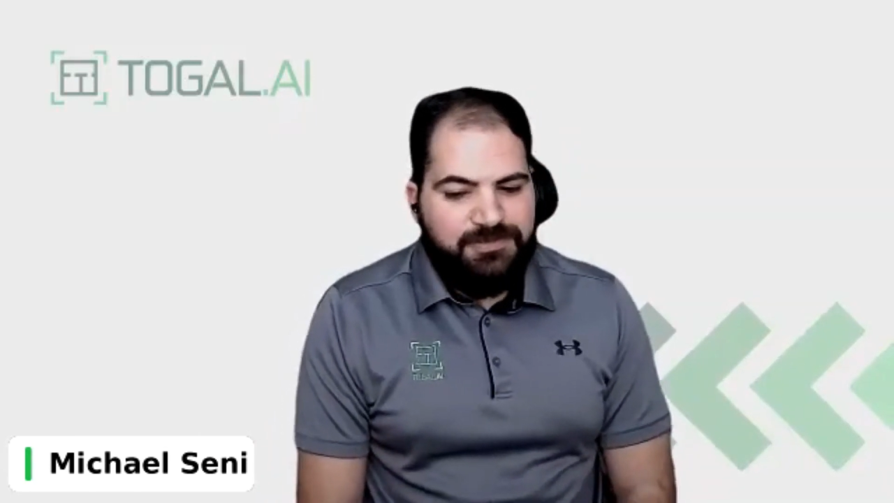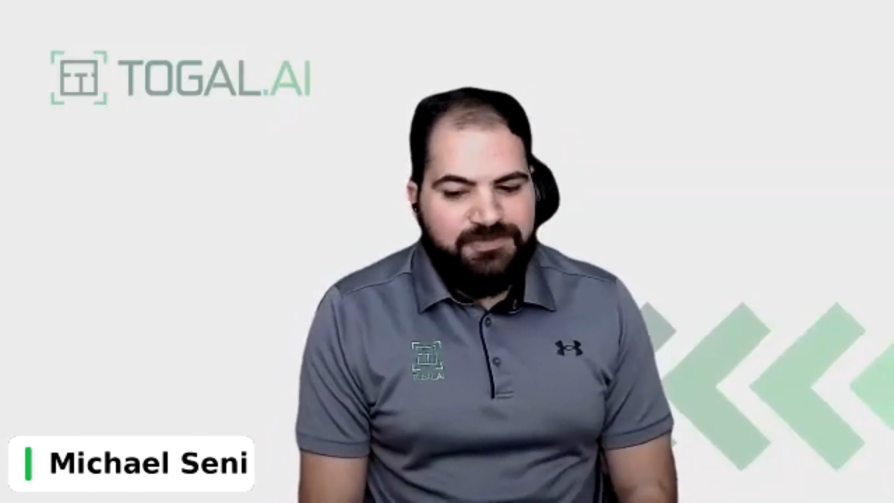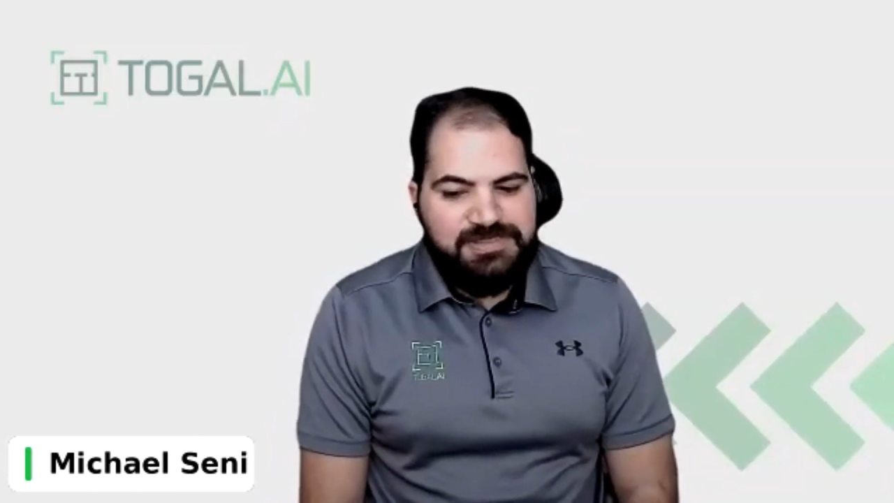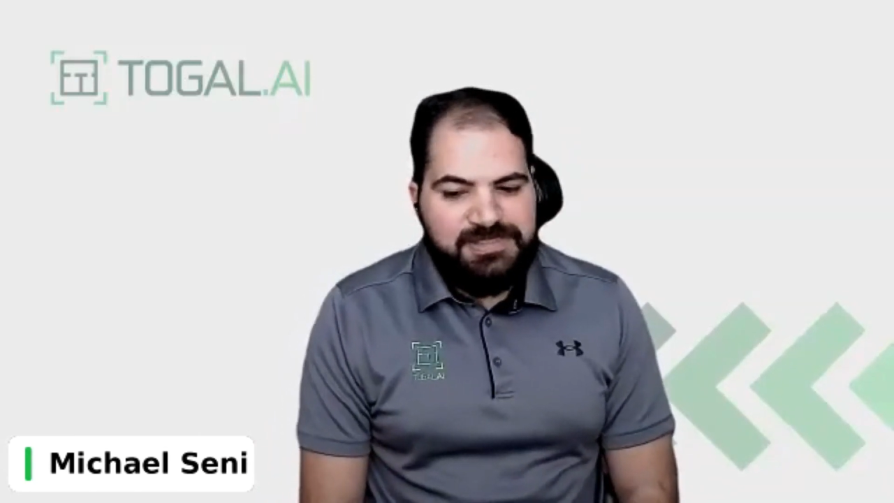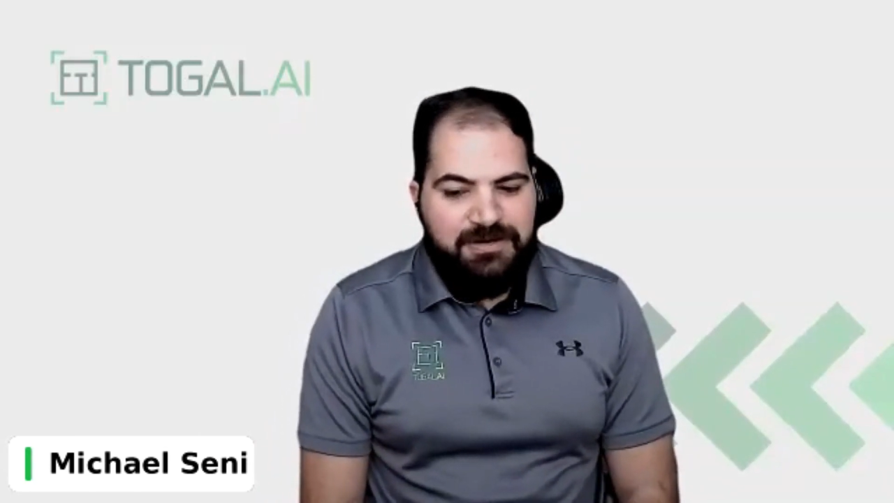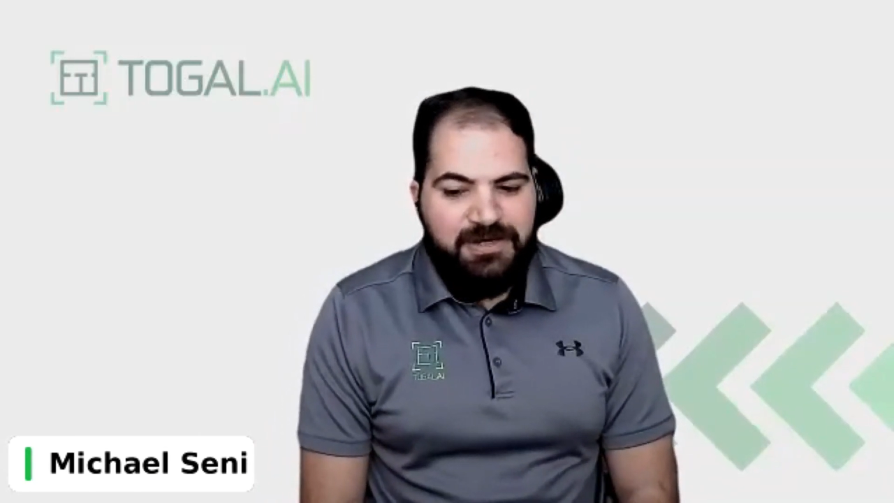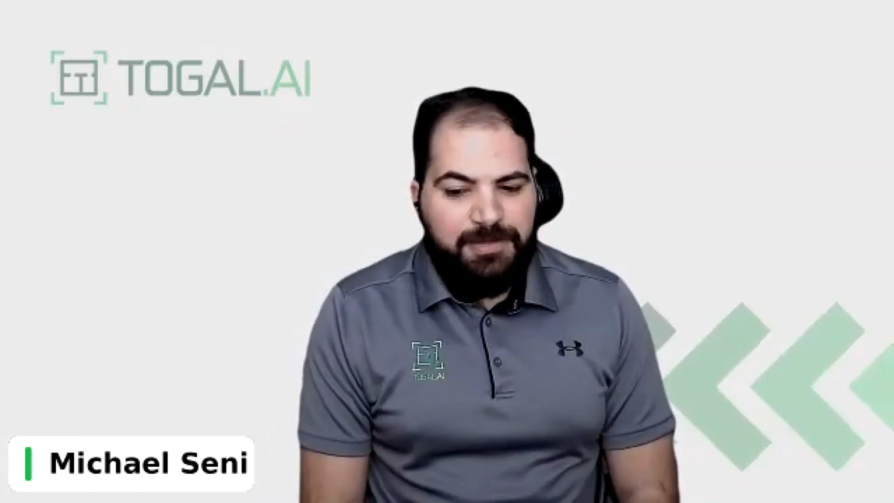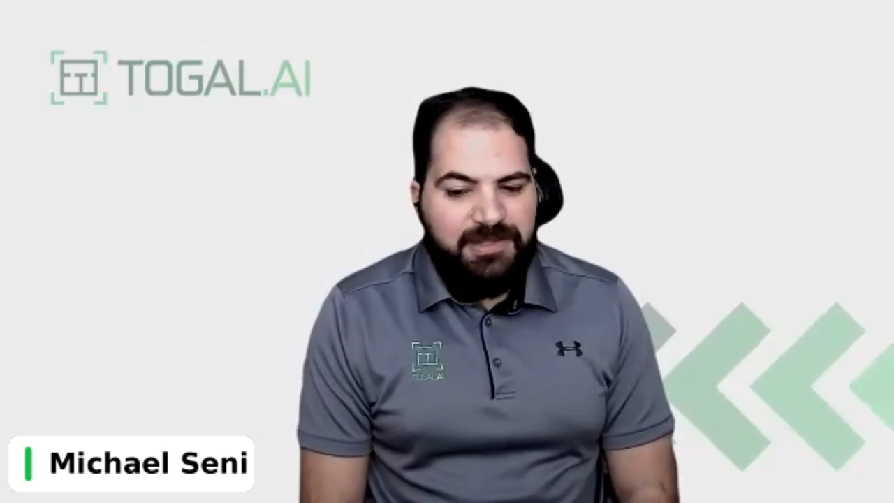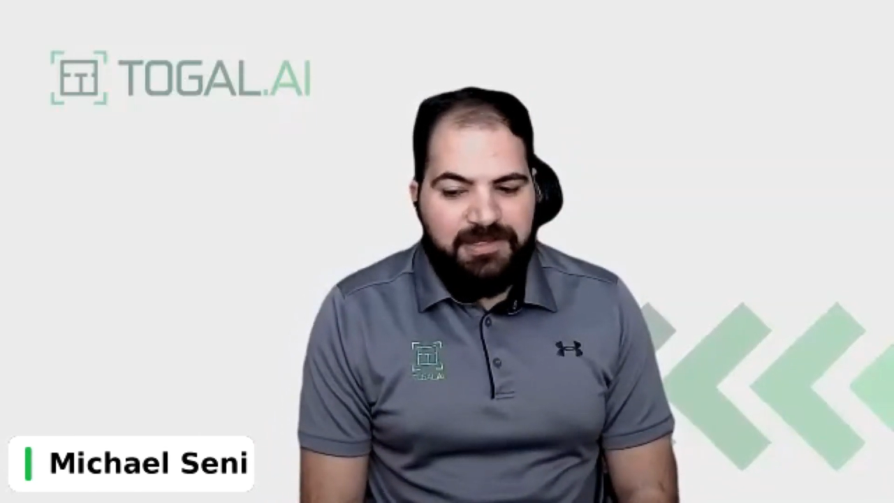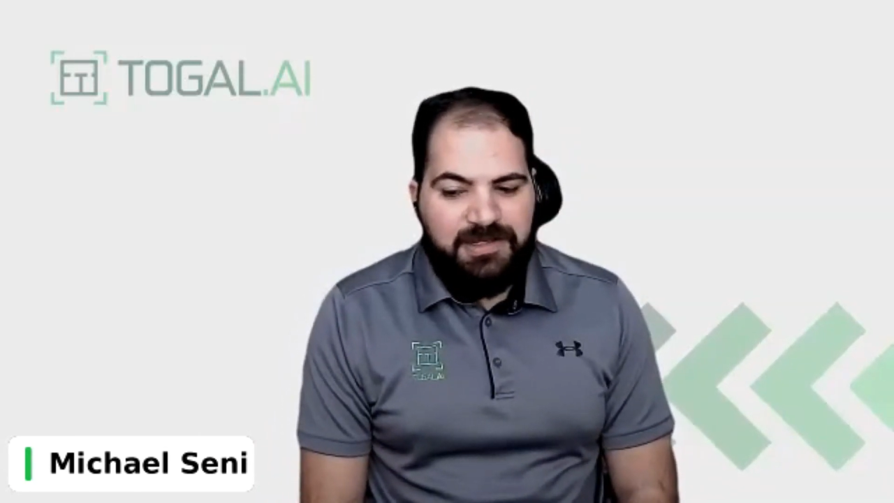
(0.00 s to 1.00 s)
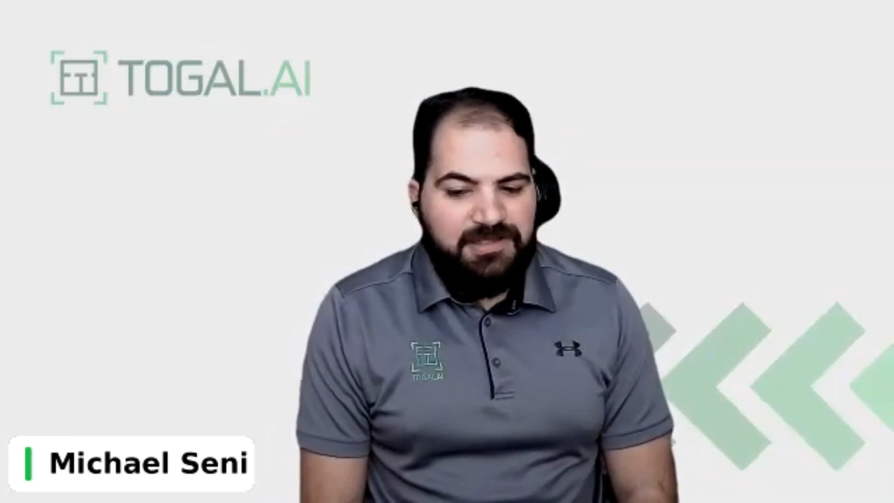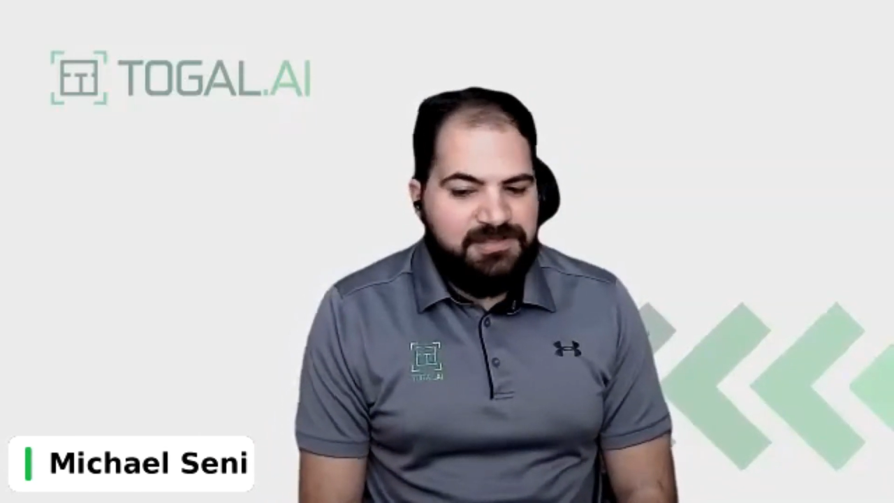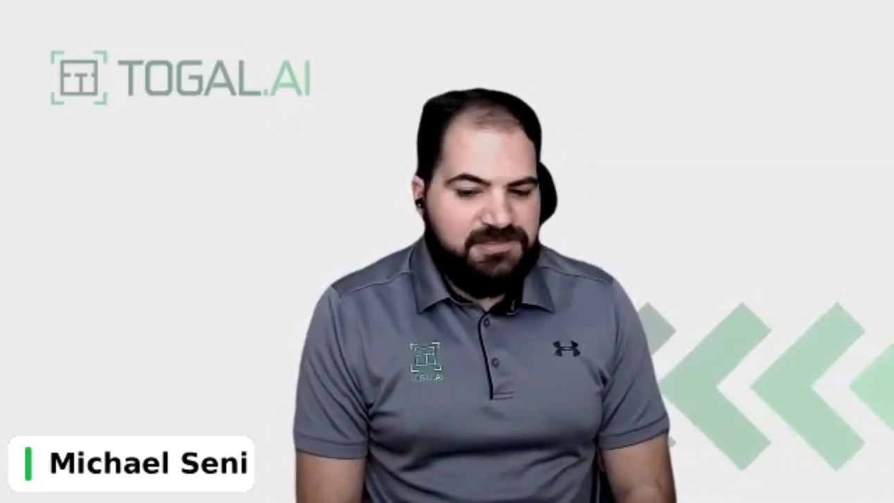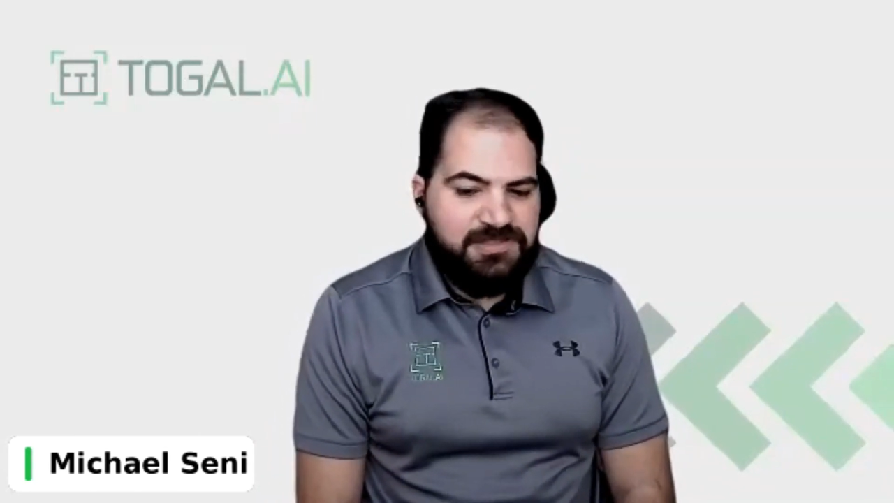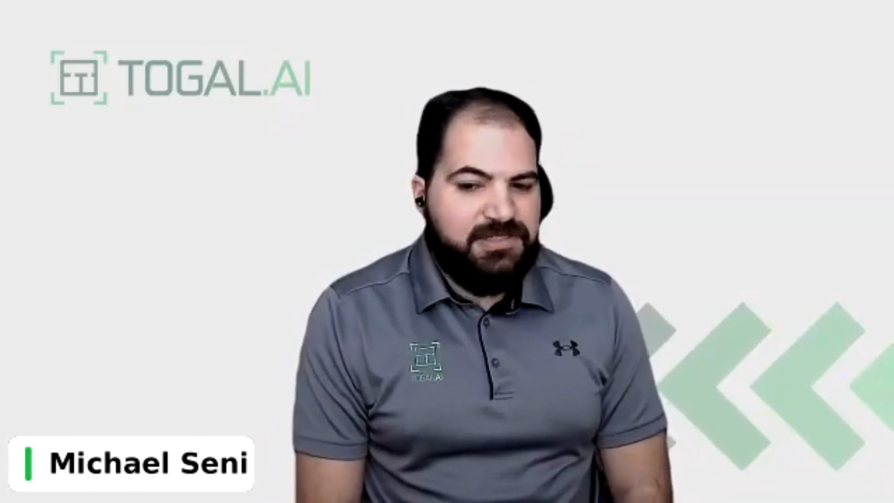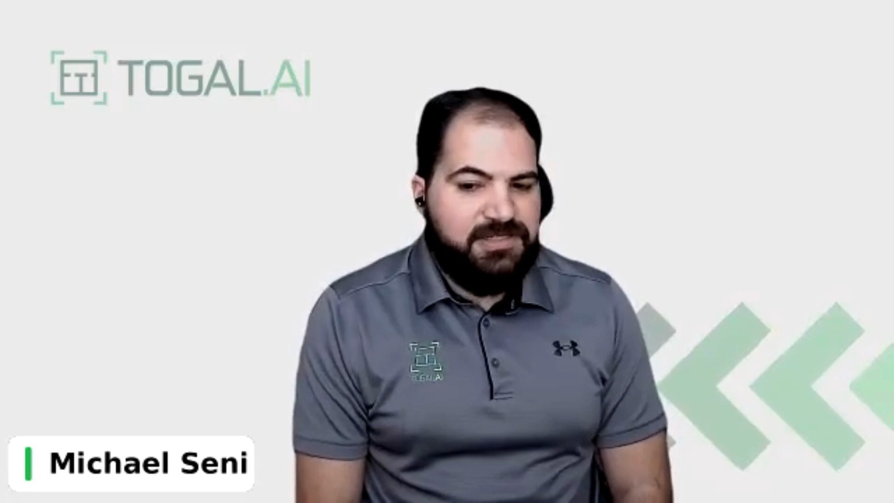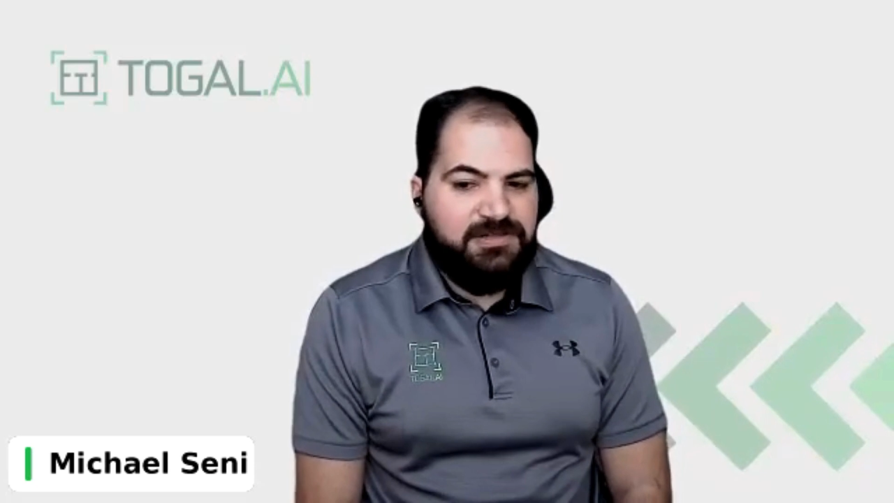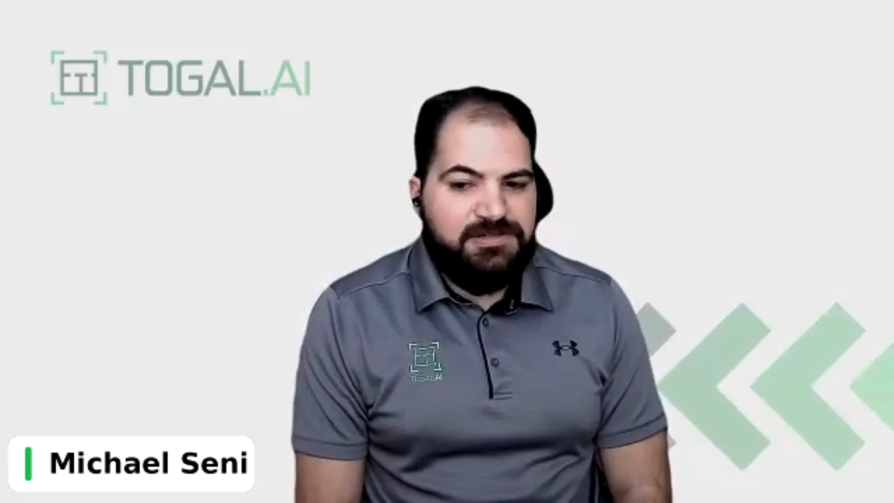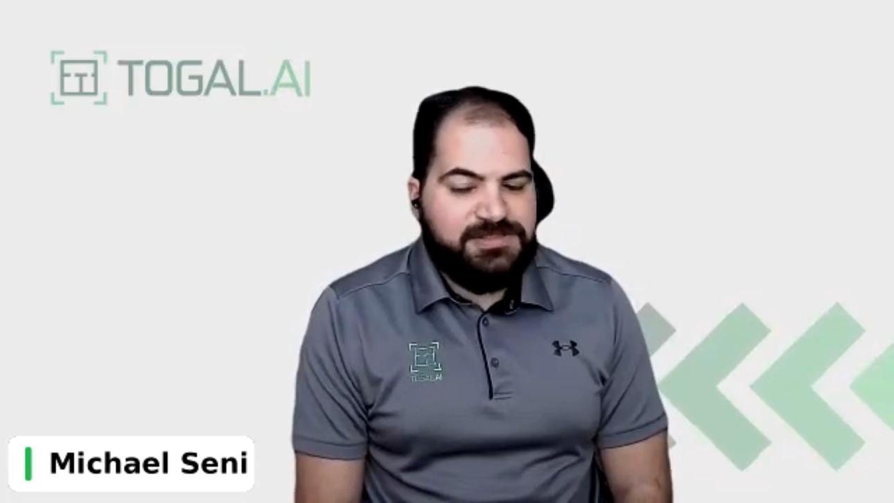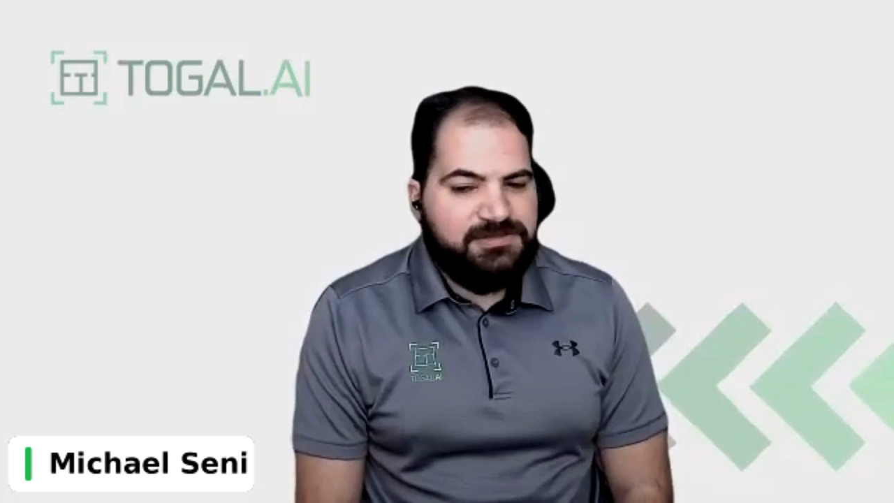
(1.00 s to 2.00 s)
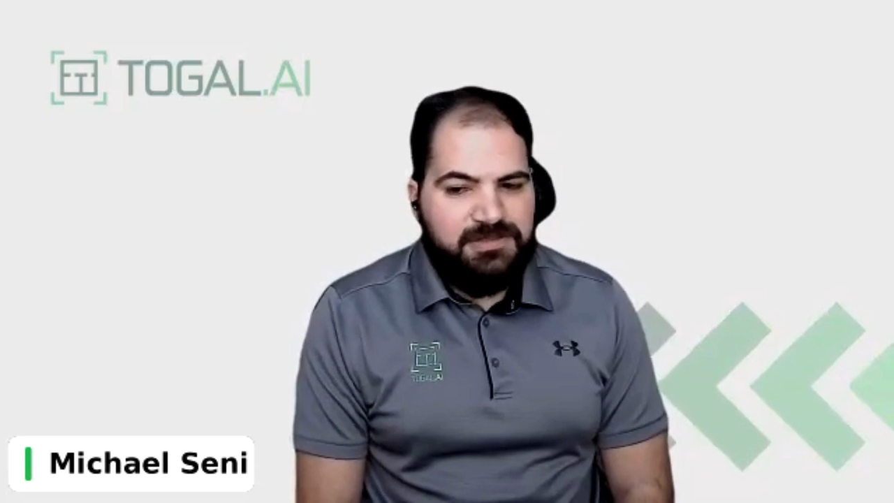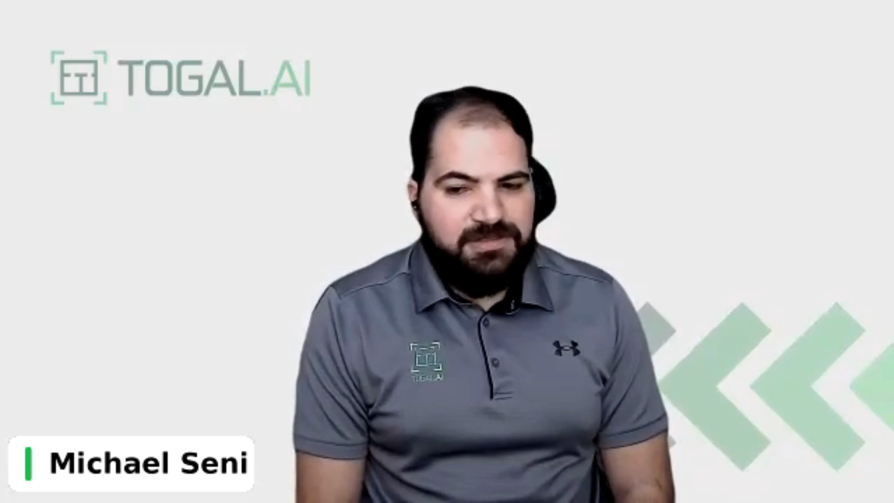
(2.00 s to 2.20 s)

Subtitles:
with these area polygons, linears,